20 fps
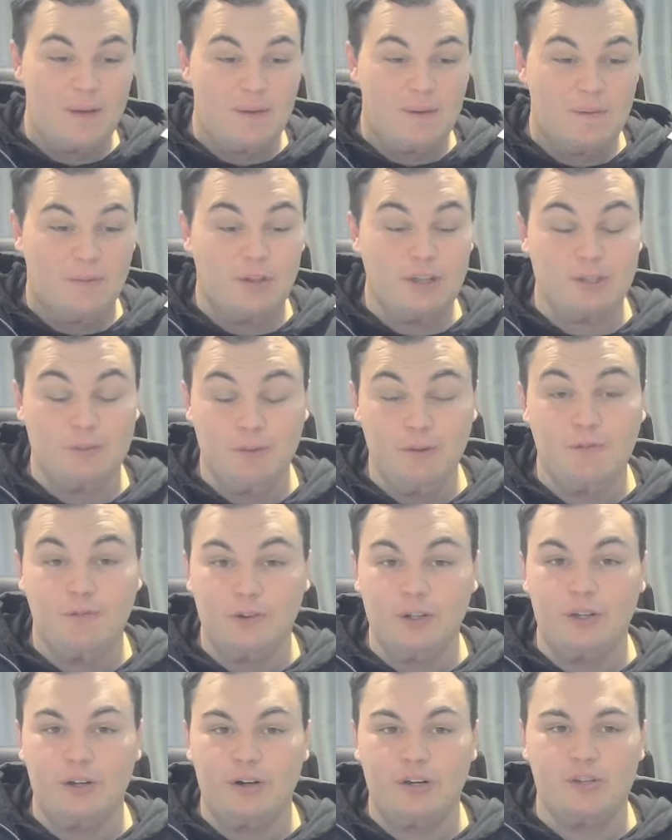like to be
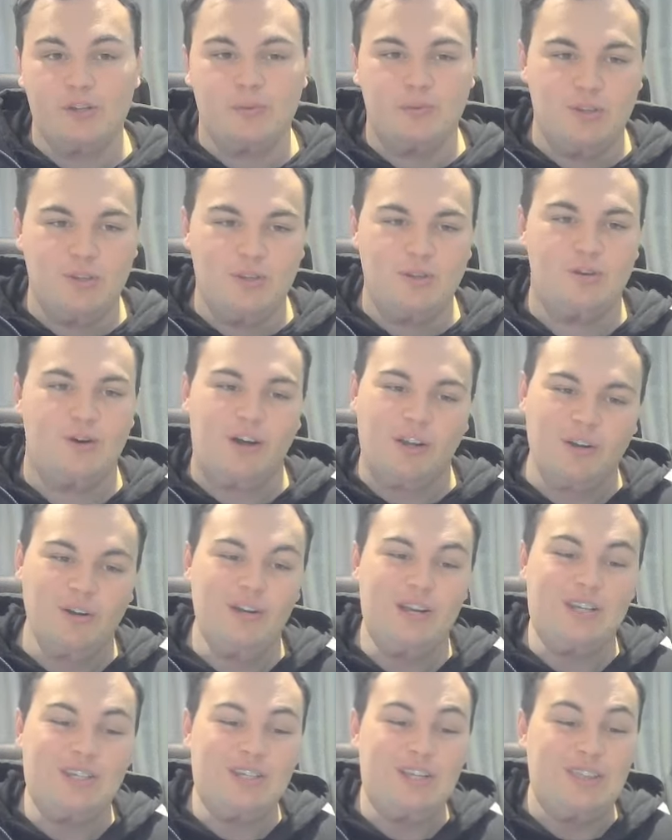fully honest with you, I don't
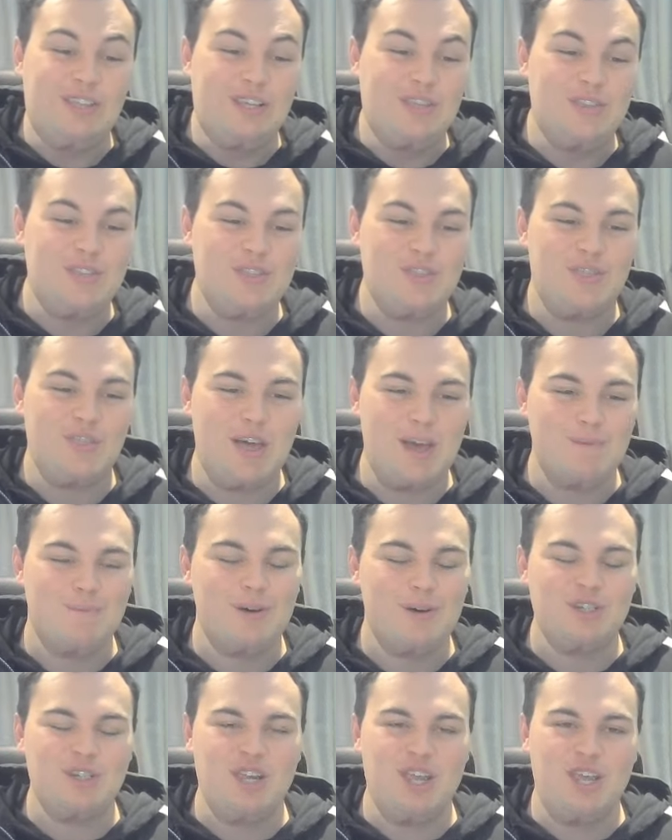actually think there's that
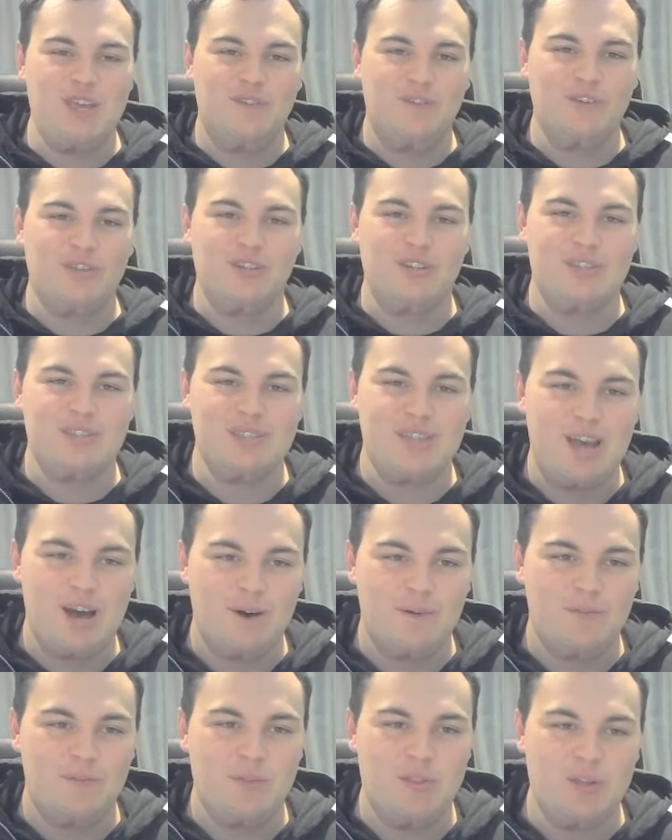much evidence
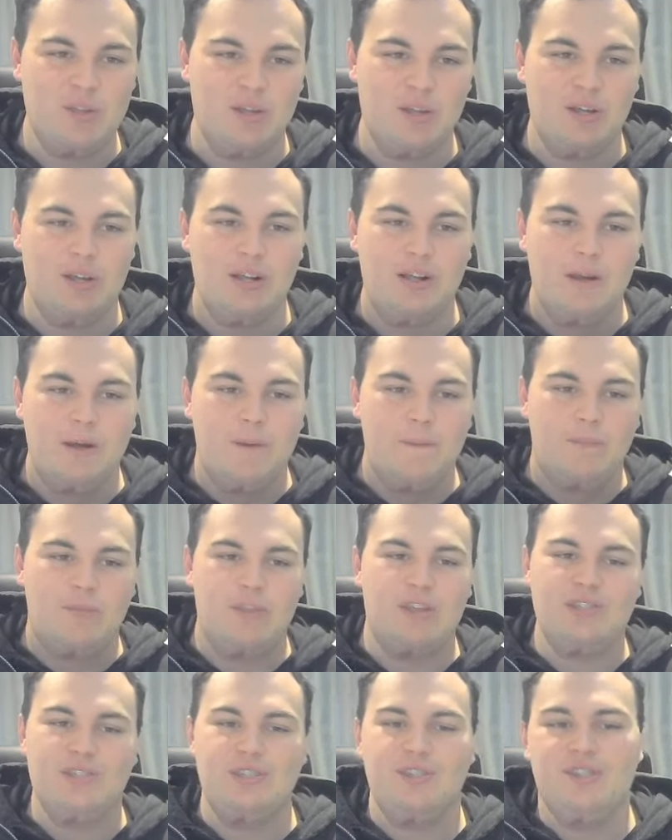out there
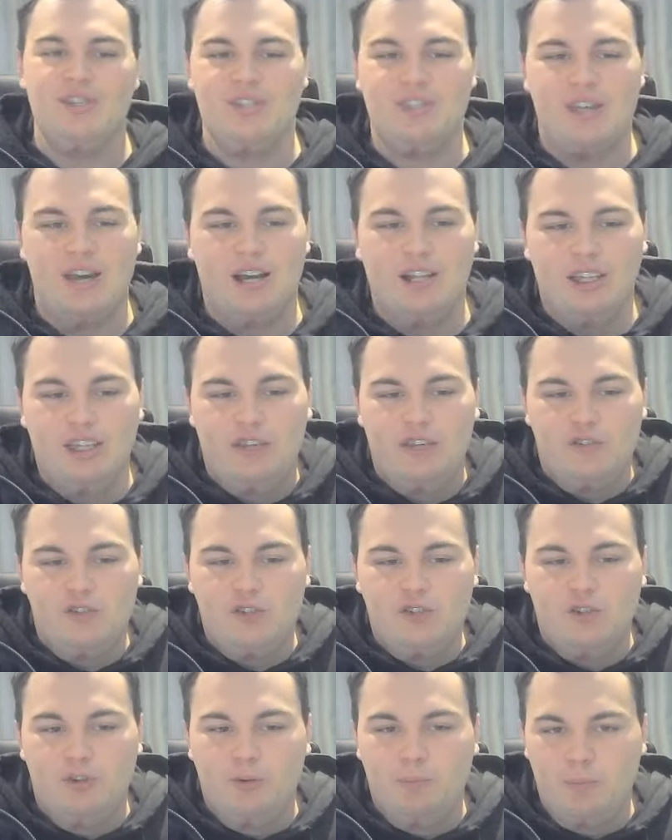that suggests that Aliyev
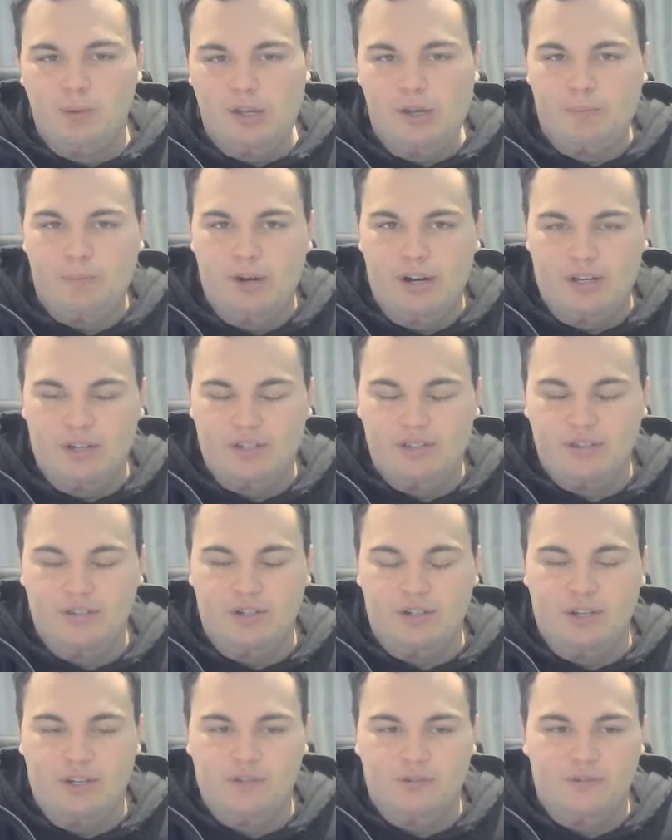should be a minus
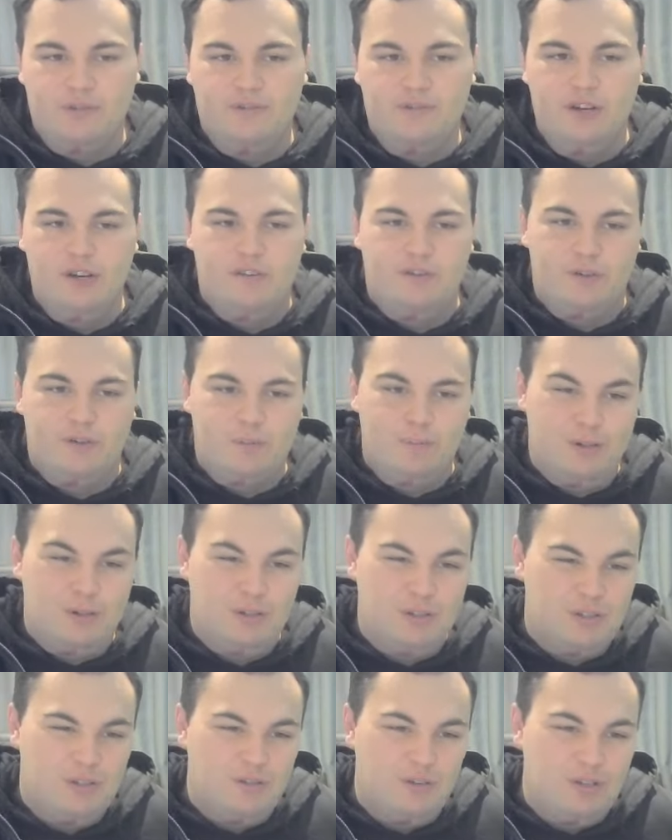900 favorite.
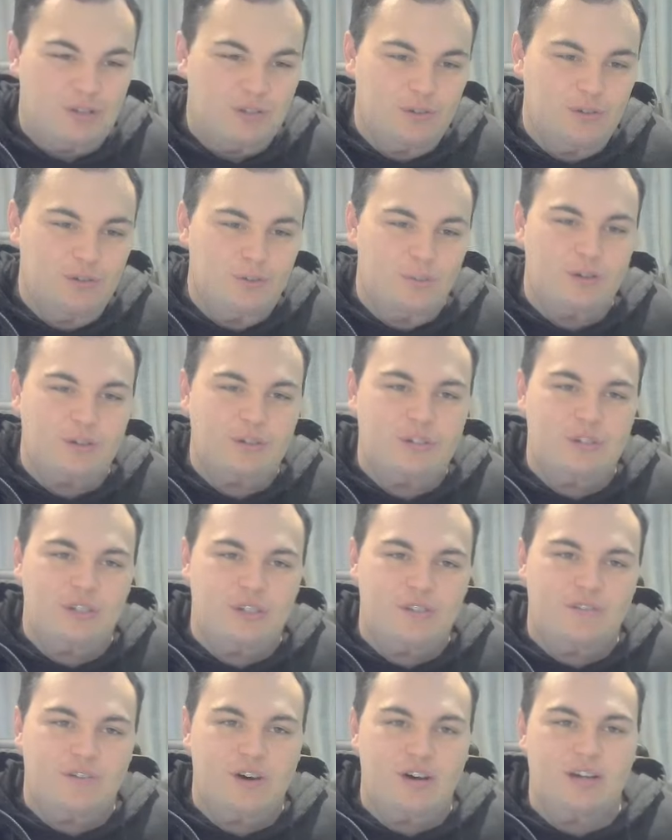Because if I do watch
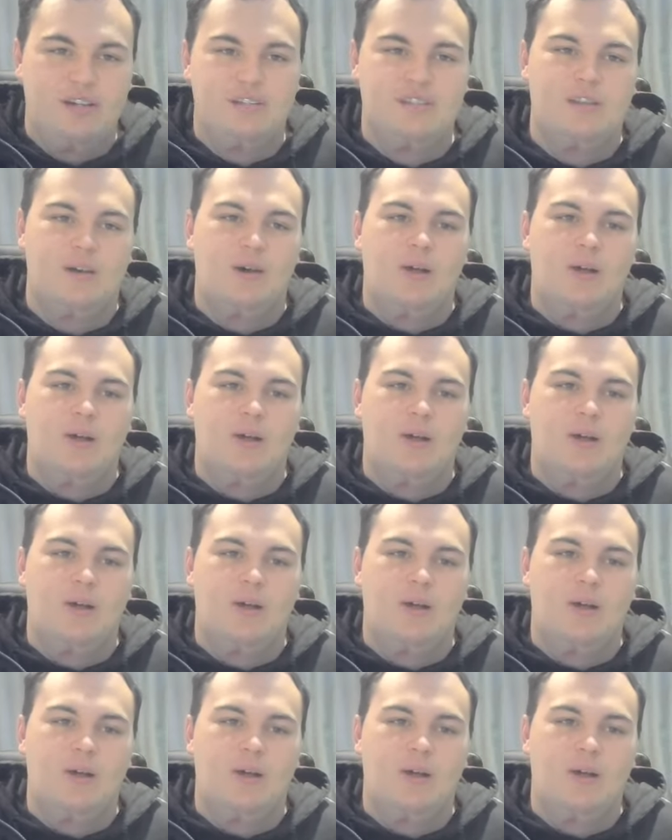his fight,